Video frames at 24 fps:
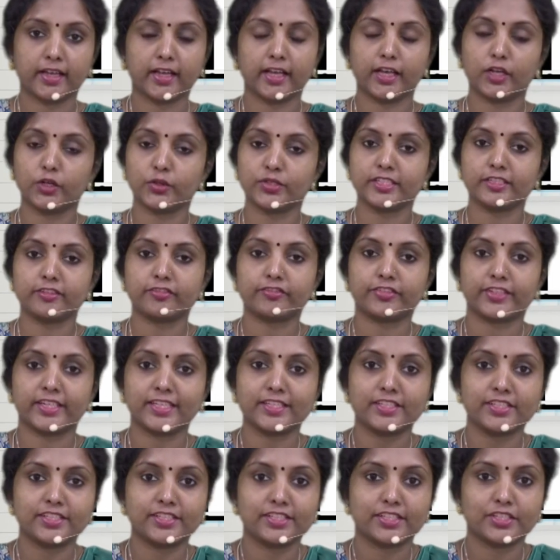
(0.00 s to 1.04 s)
Hello dear
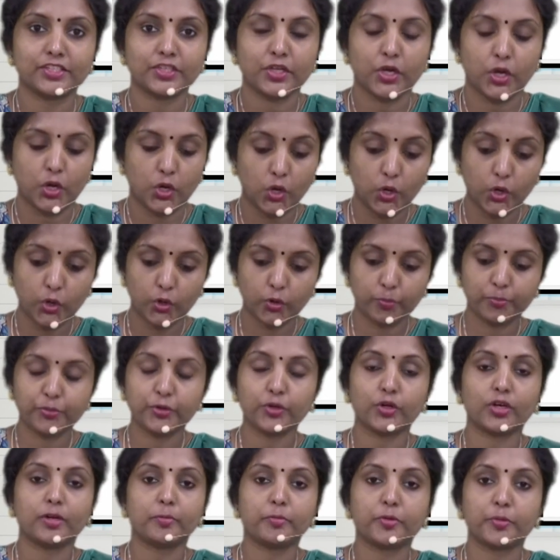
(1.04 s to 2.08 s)
friends, hope
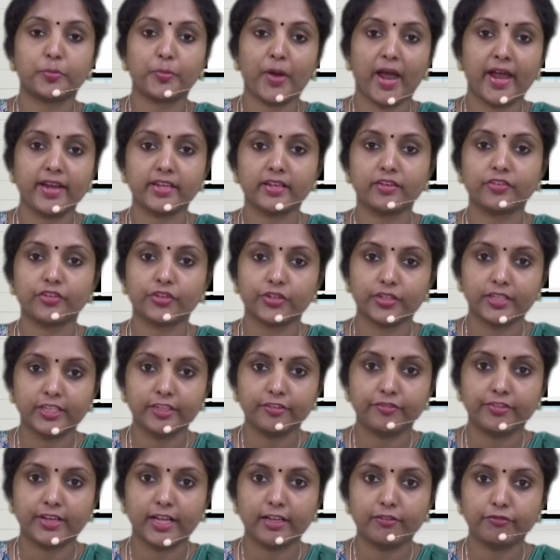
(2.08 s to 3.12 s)
you all preparing
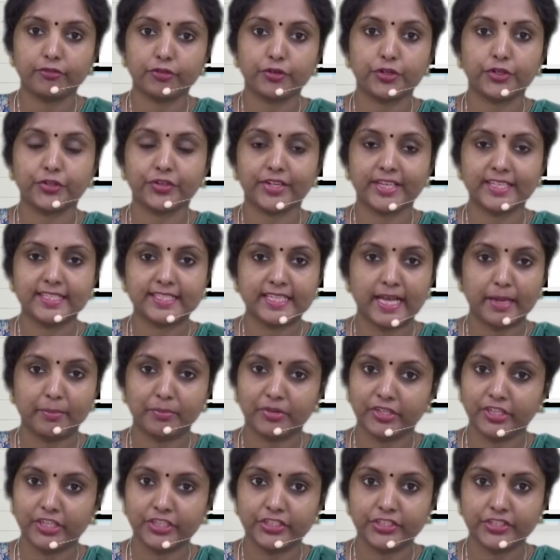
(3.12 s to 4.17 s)
really well for your
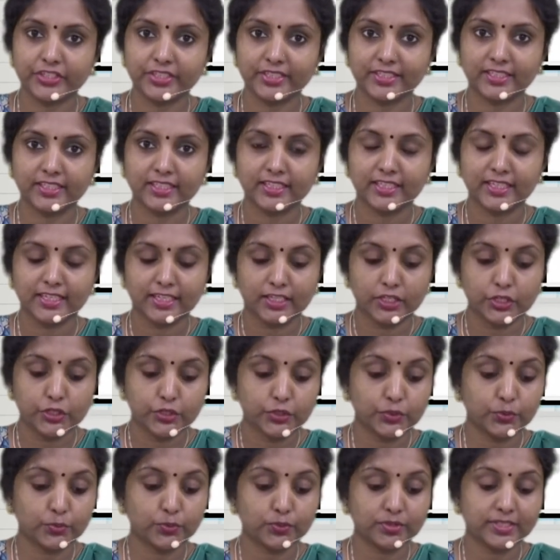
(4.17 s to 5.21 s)
examination.
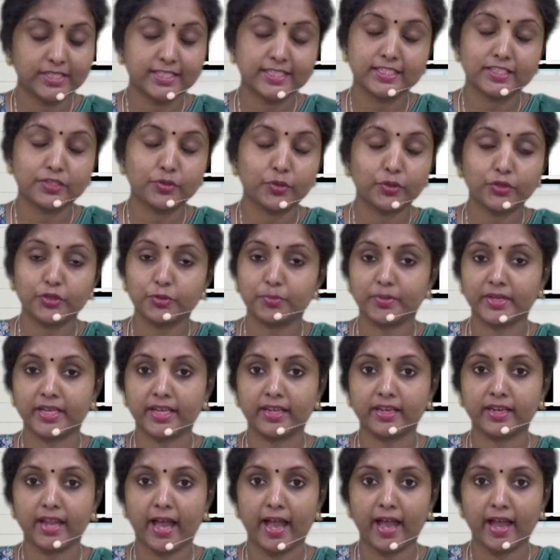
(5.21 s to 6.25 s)
So this is going to be
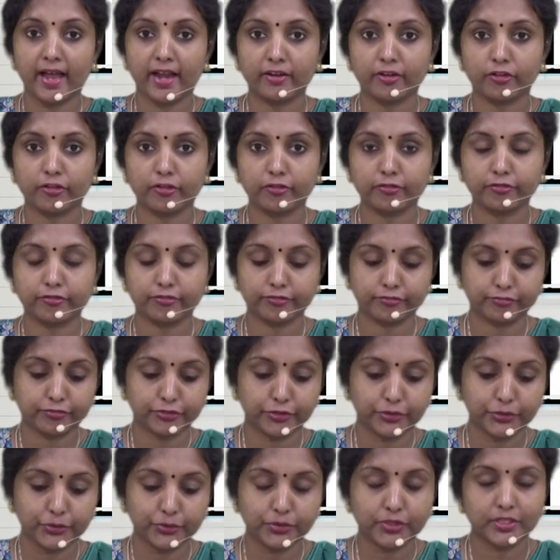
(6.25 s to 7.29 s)
an add-off
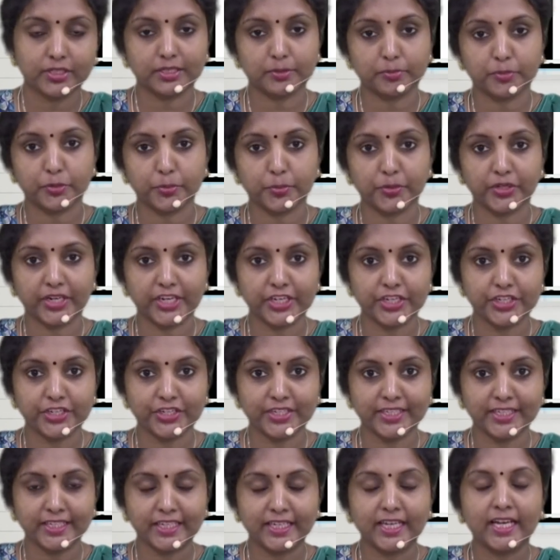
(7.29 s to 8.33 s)
for your
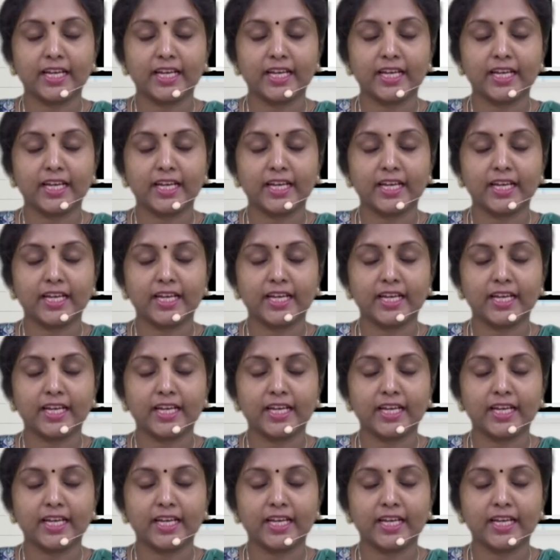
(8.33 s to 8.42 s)
preparation.